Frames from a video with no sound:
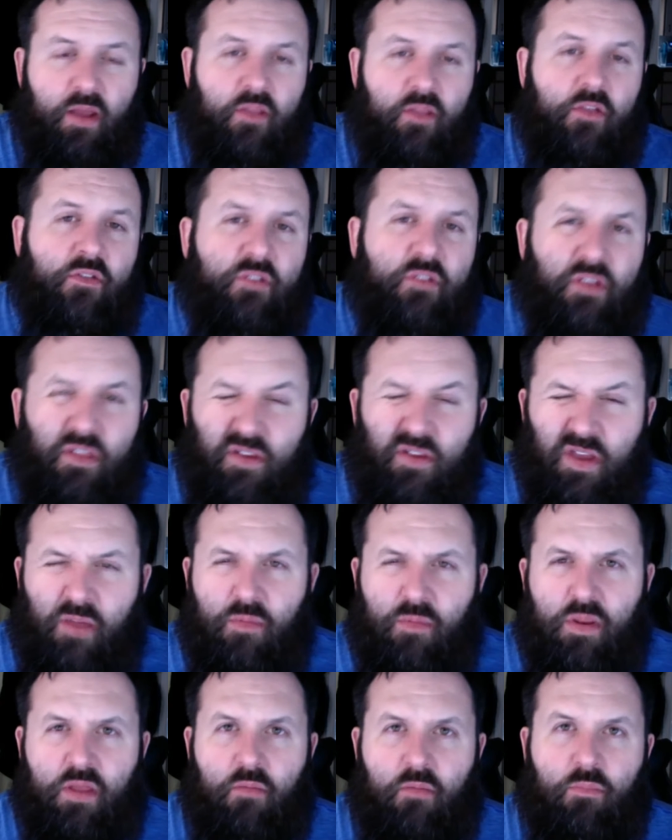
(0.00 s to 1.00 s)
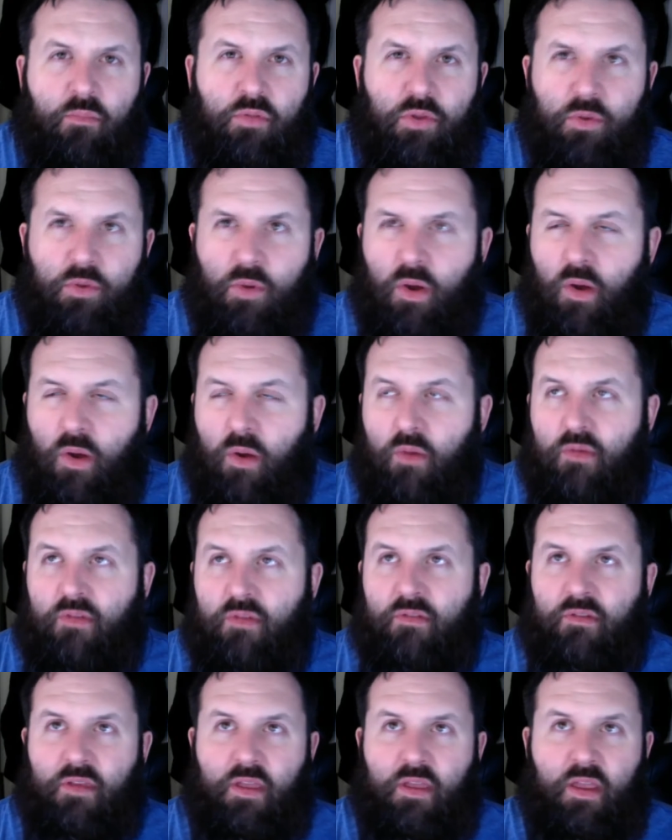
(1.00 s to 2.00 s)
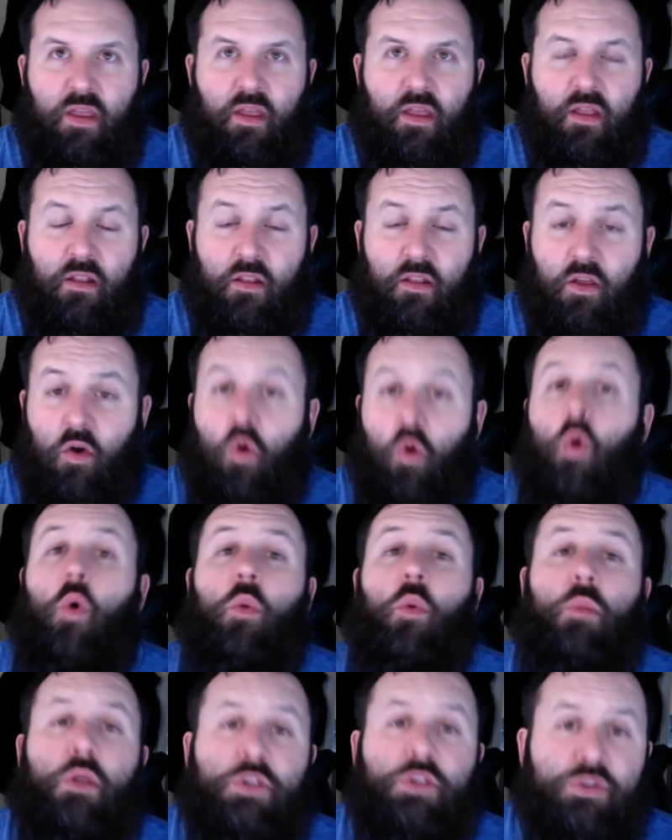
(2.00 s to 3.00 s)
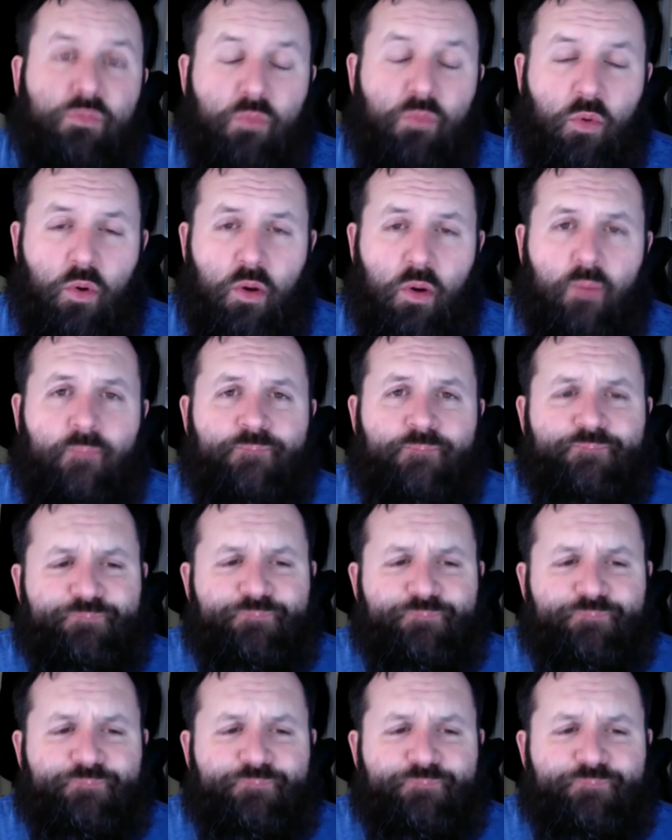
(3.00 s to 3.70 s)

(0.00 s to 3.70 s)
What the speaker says: There's another company, Bluehost, and a whole bunch more.